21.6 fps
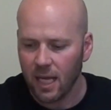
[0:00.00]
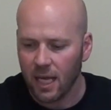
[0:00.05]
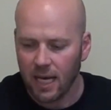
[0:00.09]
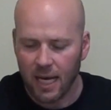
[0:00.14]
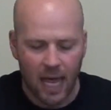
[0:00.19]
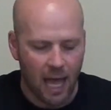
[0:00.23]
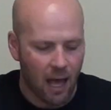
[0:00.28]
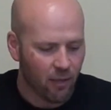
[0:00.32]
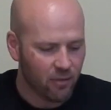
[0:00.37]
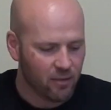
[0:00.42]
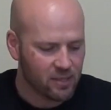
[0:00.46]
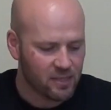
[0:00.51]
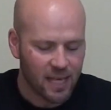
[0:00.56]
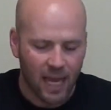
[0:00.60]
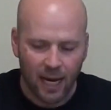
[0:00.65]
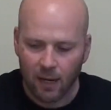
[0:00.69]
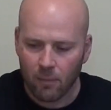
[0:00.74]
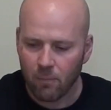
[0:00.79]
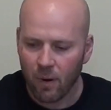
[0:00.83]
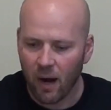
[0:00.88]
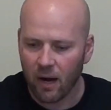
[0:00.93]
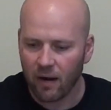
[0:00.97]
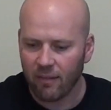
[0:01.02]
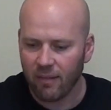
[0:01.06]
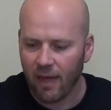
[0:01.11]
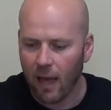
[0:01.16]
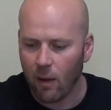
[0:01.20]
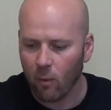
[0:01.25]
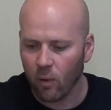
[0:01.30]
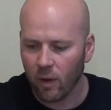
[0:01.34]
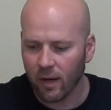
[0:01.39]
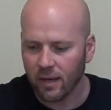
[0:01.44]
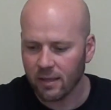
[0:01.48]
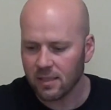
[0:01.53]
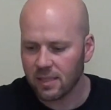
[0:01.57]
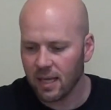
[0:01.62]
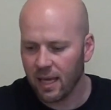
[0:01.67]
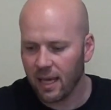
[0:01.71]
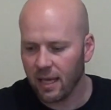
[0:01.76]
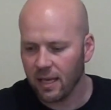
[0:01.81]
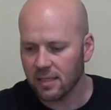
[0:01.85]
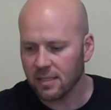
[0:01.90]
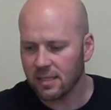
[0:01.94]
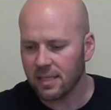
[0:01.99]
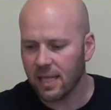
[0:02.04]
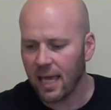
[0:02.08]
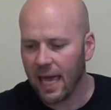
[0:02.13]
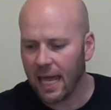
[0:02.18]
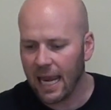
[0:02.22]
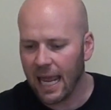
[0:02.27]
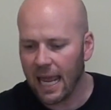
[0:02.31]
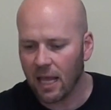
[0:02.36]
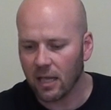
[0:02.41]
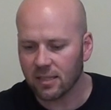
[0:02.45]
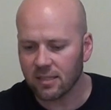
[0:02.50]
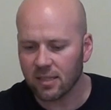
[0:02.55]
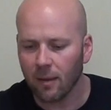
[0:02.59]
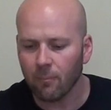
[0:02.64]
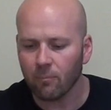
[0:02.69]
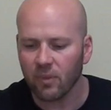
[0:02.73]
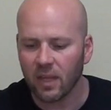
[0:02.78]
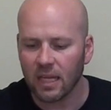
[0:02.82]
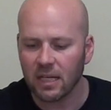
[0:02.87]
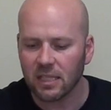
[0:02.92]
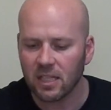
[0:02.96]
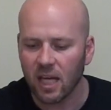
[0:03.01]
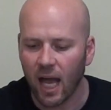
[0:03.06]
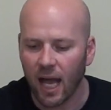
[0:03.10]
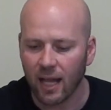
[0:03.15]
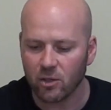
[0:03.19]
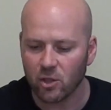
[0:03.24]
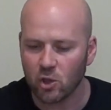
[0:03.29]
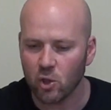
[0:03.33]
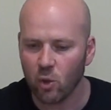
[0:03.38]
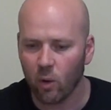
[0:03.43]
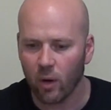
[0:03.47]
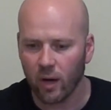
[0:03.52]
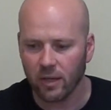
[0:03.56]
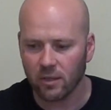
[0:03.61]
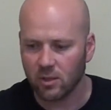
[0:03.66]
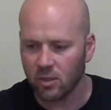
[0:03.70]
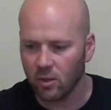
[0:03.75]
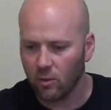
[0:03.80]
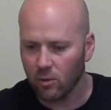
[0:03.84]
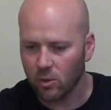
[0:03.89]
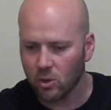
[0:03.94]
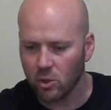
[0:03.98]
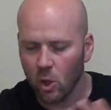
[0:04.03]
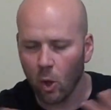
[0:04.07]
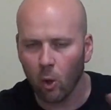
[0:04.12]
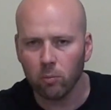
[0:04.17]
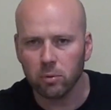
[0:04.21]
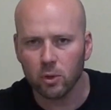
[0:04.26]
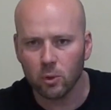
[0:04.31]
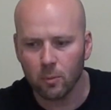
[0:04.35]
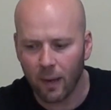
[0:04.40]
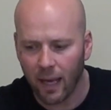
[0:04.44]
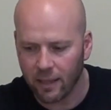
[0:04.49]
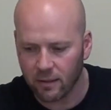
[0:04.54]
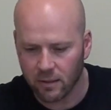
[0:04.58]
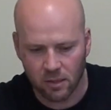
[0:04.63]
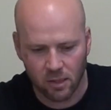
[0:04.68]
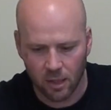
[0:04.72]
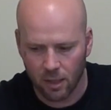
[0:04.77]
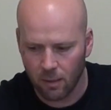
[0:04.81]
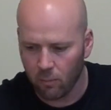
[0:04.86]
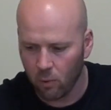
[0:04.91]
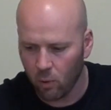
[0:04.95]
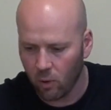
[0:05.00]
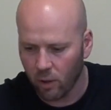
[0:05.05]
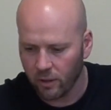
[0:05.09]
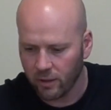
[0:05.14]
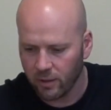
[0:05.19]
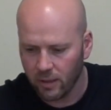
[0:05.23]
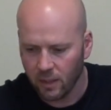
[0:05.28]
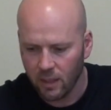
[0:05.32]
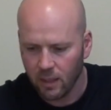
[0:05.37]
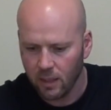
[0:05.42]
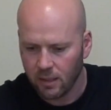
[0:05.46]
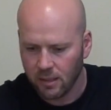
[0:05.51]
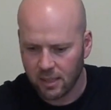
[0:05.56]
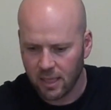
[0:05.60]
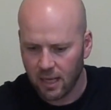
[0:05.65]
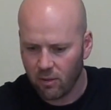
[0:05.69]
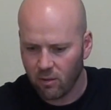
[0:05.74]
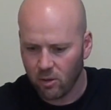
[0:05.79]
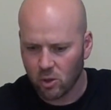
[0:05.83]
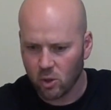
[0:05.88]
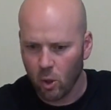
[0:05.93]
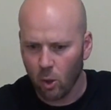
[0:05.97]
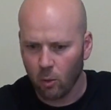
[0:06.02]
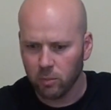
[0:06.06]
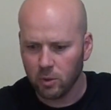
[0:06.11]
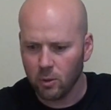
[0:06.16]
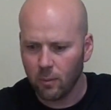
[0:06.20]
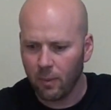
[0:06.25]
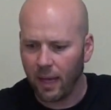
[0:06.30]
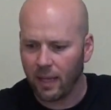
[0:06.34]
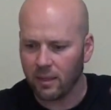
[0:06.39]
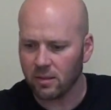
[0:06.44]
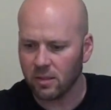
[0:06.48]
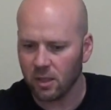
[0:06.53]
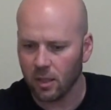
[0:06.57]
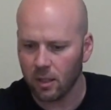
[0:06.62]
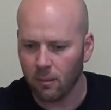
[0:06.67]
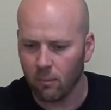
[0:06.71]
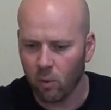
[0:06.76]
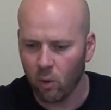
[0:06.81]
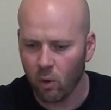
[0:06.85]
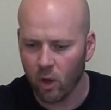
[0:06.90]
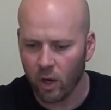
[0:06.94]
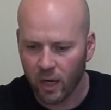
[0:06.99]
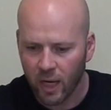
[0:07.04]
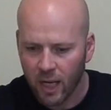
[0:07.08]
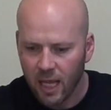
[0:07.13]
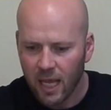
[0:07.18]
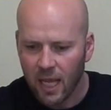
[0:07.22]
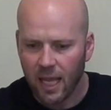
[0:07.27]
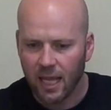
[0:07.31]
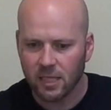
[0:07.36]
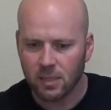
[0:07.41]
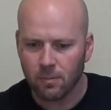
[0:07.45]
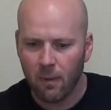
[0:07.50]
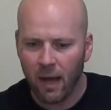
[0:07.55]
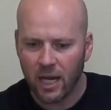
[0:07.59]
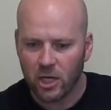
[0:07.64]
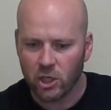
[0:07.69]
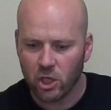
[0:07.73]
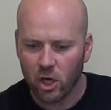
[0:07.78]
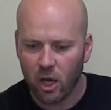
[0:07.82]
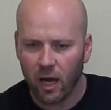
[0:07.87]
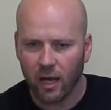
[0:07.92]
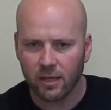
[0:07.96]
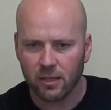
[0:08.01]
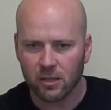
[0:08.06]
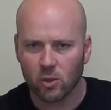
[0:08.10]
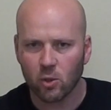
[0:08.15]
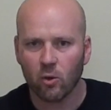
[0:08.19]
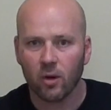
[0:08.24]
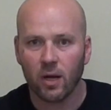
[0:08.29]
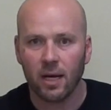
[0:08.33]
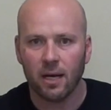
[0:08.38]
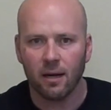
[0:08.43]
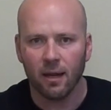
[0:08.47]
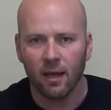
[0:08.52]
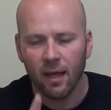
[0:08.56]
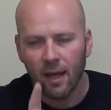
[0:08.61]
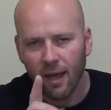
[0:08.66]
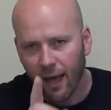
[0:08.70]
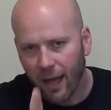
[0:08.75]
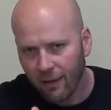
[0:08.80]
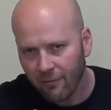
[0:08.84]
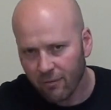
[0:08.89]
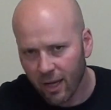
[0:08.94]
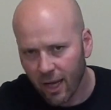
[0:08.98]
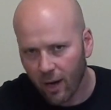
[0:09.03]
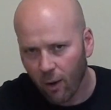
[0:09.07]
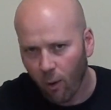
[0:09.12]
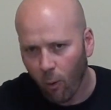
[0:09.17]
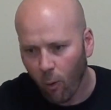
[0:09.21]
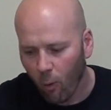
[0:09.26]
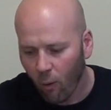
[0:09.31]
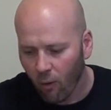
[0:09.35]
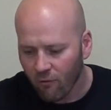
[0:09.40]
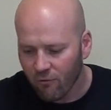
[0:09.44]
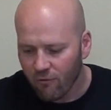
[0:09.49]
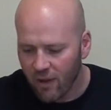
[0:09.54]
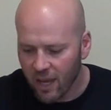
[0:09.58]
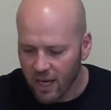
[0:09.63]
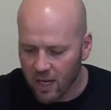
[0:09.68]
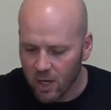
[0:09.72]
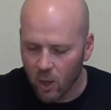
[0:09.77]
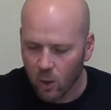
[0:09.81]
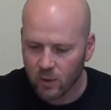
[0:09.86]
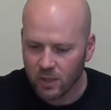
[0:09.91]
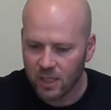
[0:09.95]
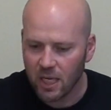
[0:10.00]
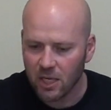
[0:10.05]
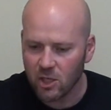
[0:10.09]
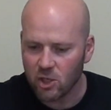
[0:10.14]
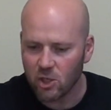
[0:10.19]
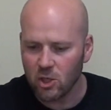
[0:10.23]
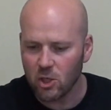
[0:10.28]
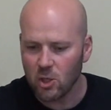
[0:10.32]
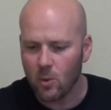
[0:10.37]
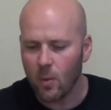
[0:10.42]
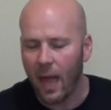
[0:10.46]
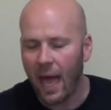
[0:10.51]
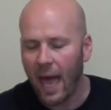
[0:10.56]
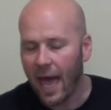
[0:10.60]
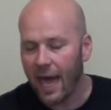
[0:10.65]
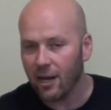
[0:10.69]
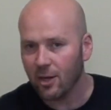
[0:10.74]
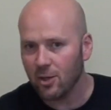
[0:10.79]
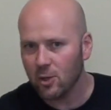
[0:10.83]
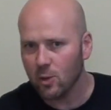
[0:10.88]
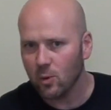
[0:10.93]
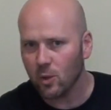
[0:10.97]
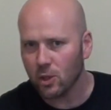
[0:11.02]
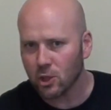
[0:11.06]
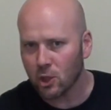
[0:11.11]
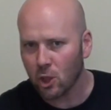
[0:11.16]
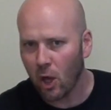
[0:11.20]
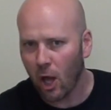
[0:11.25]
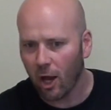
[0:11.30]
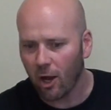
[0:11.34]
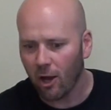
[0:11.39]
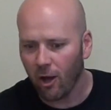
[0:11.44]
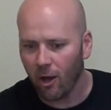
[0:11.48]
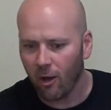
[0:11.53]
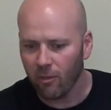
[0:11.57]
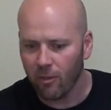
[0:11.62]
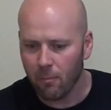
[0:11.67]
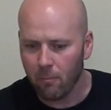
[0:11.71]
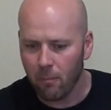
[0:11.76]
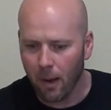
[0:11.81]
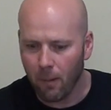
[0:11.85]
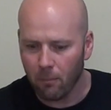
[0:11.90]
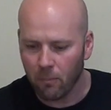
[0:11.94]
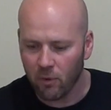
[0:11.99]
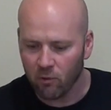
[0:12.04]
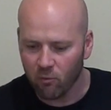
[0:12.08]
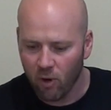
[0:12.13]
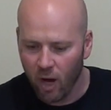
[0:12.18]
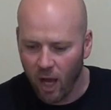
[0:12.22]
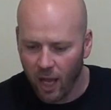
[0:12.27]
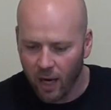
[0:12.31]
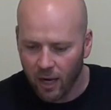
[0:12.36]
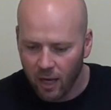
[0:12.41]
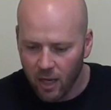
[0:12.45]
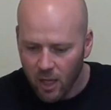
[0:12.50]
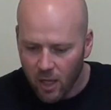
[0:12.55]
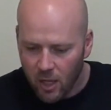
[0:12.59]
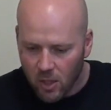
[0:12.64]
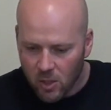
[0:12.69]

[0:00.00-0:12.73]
Now the second part of that where it says that something touched during, so there's no blue buttons on the board. So there's no blue buttons on the board. It's my shot is green. I've got a whole video teaching you how to do a shot called the bump and run.